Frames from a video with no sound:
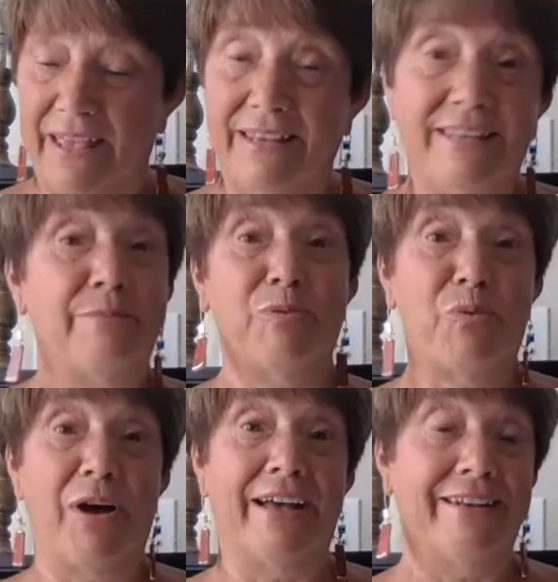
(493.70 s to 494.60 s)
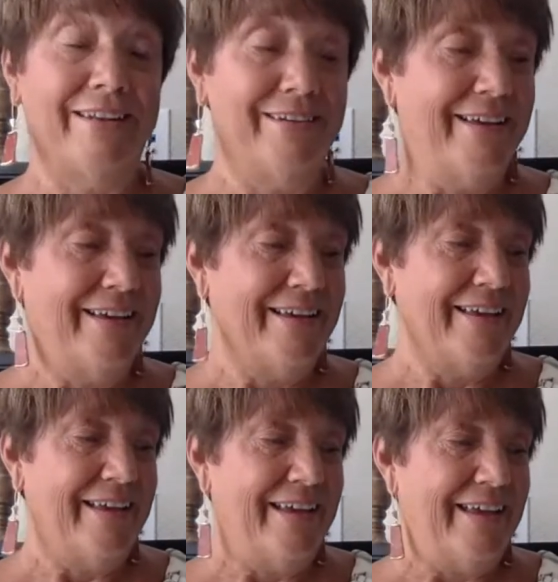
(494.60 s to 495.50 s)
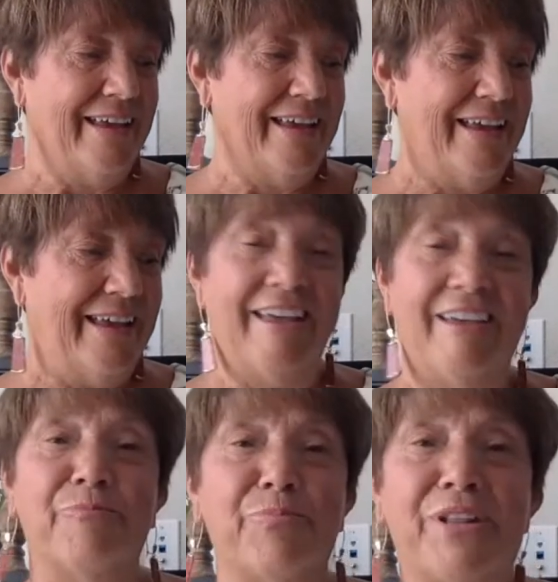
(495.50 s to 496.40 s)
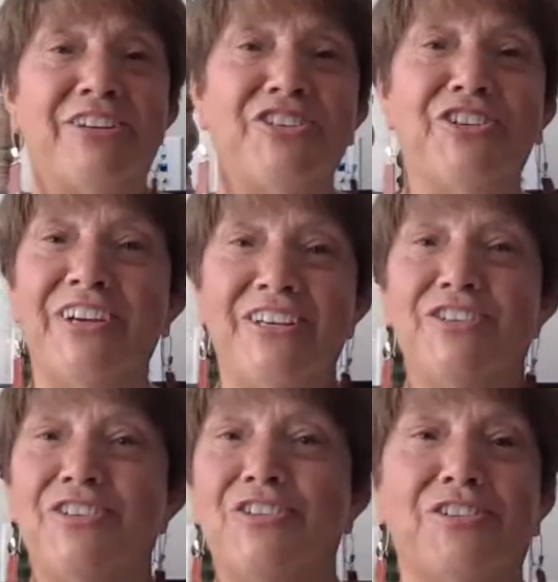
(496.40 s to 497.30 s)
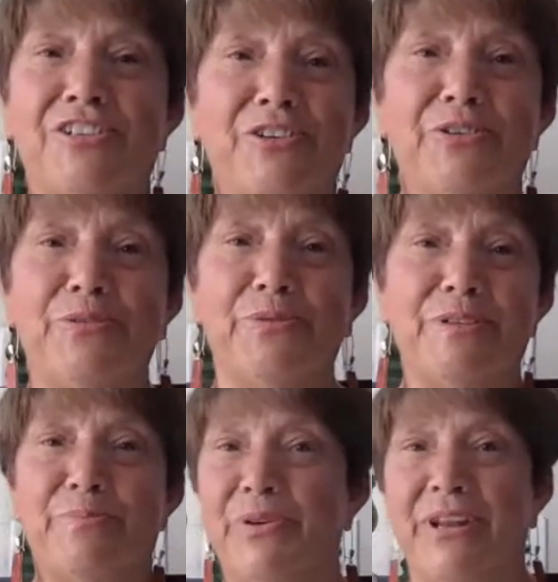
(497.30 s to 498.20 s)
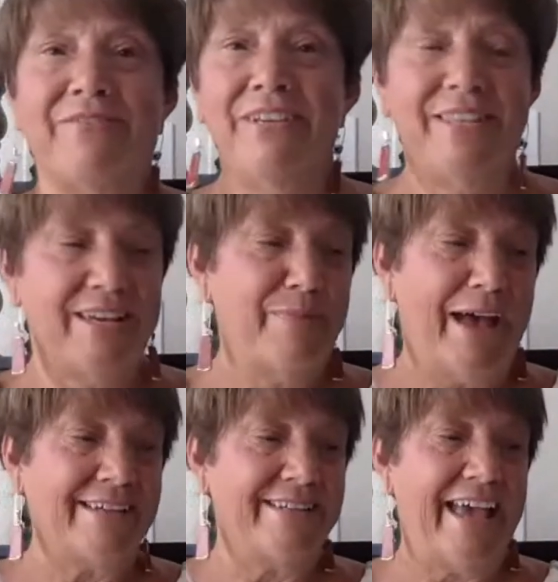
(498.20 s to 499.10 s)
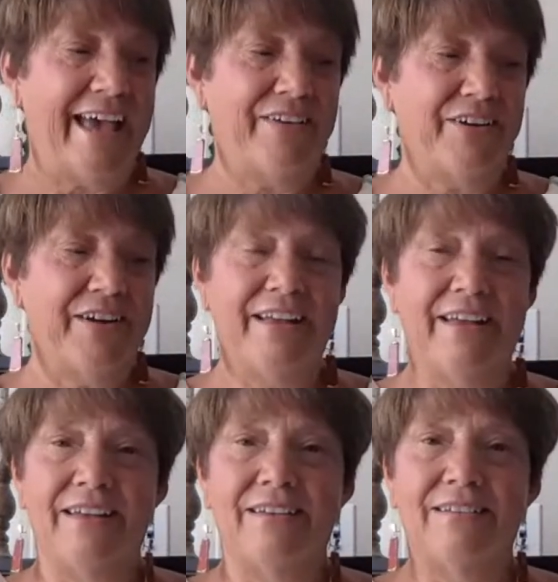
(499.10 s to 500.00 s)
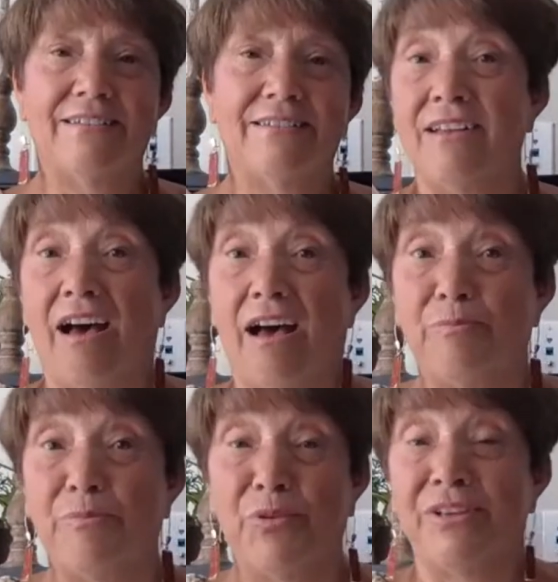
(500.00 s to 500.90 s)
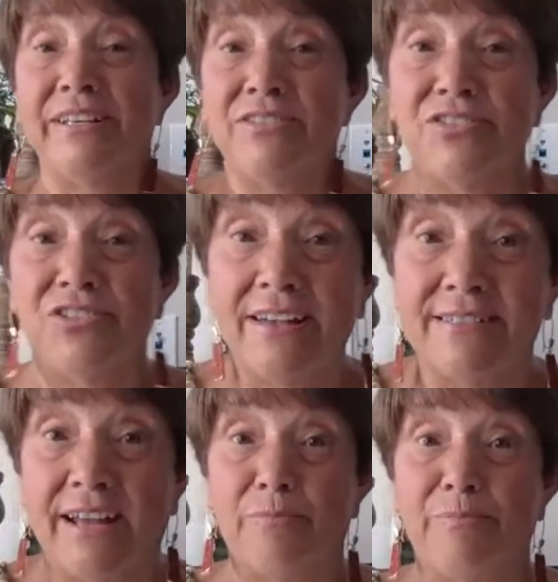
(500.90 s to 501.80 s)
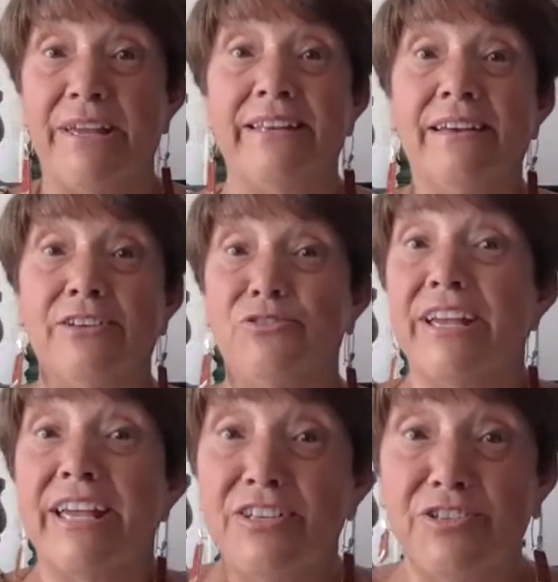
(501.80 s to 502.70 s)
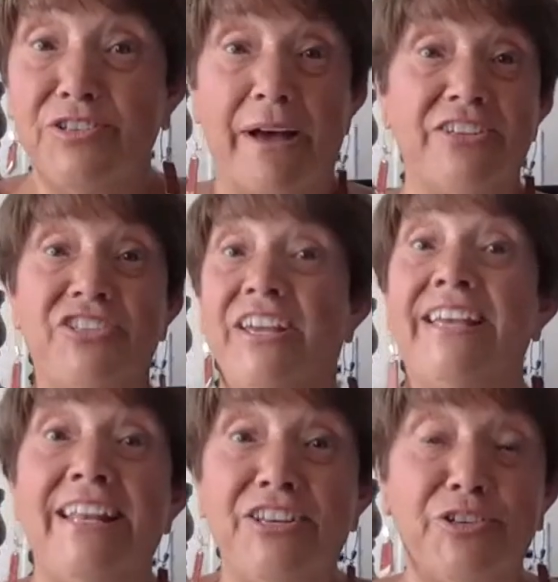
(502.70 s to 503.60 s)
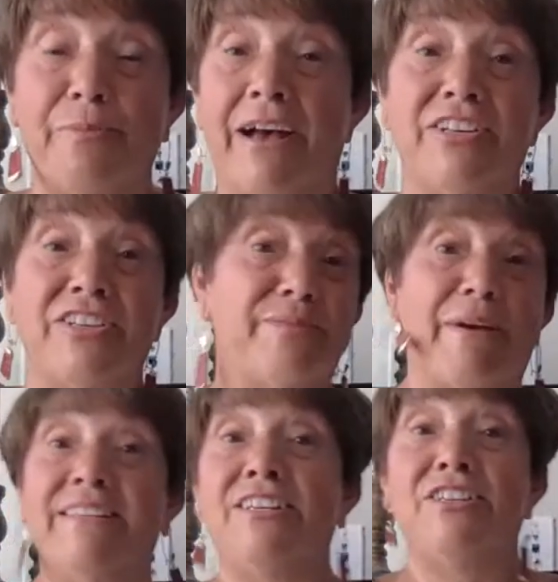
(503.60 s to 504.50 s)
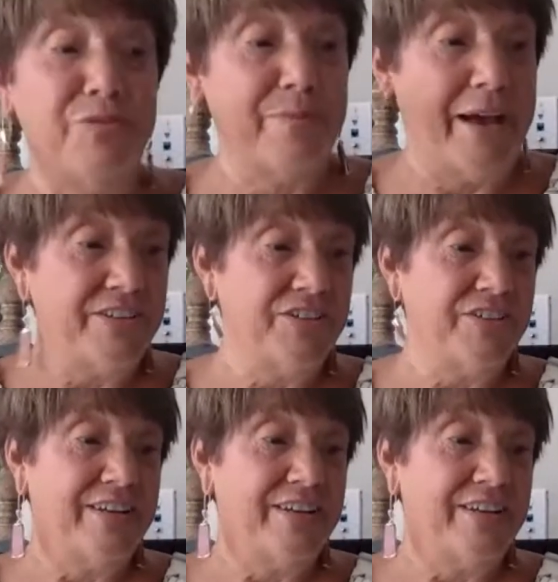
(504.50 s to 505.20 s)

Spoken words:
Number one, if pleasure is your glue to put everything back together, stop, or at least try stopping. Drinking too much, eating too much, spending too much.